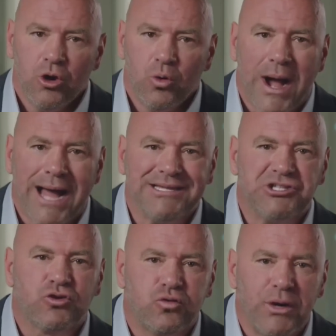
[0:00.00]
While it's
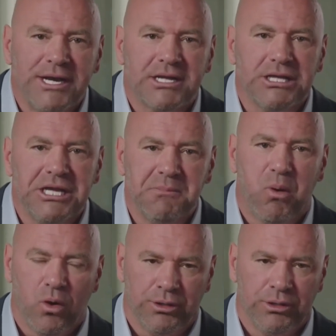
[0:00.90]
critically
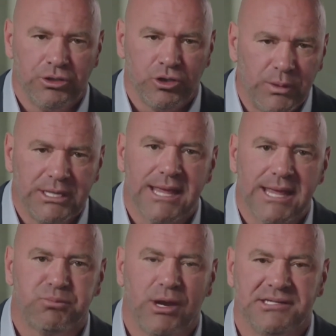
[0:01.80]
important to
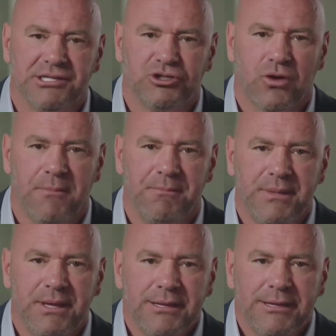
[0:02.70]
re-elect President Trump,
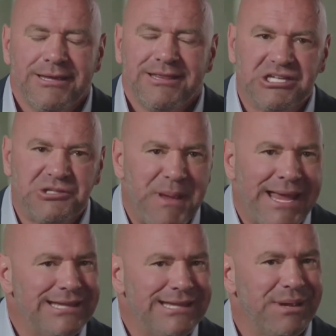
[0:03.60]
this
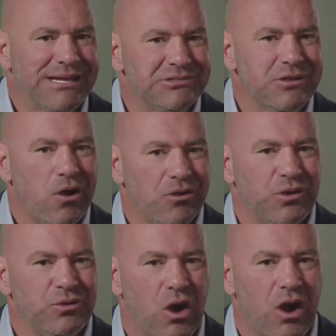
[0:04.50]
pandemic has
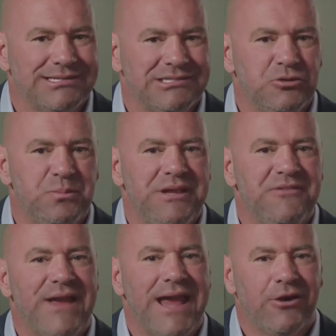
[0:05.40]
also taught us to be
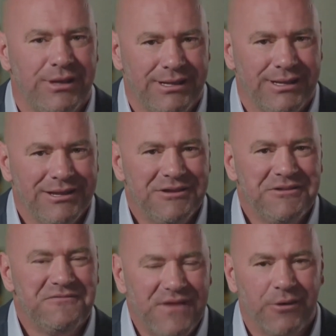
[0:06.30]
very,
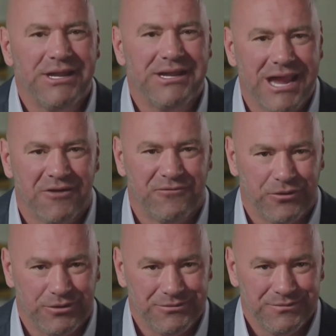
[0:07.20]
very
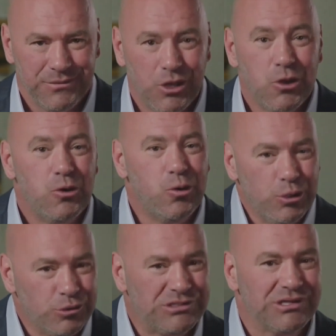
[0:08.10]
careful who
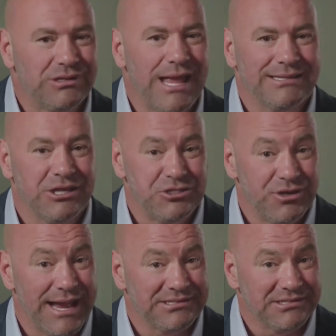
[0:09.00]
you select as your
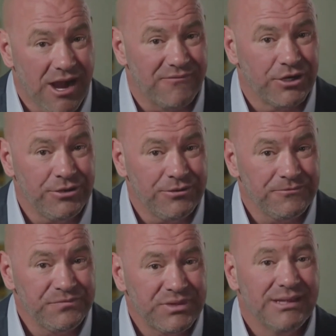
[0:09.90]
next governor,
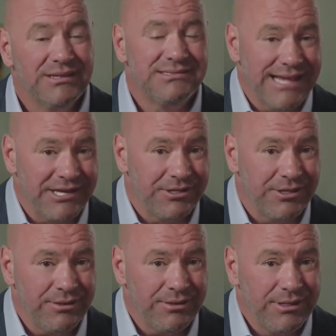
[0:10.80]

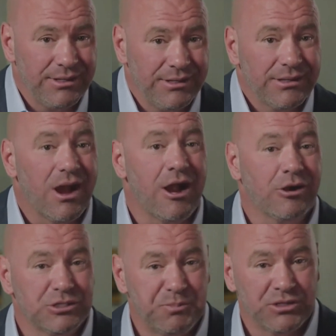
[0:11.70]
senator,
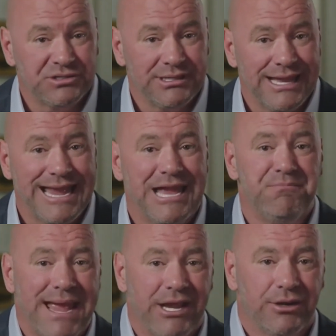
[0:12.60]
congressperson, and
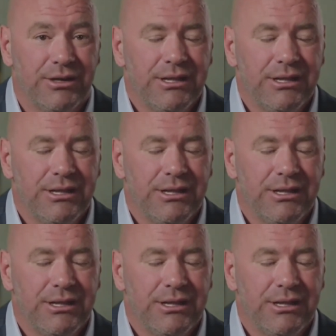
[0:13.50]
mayor.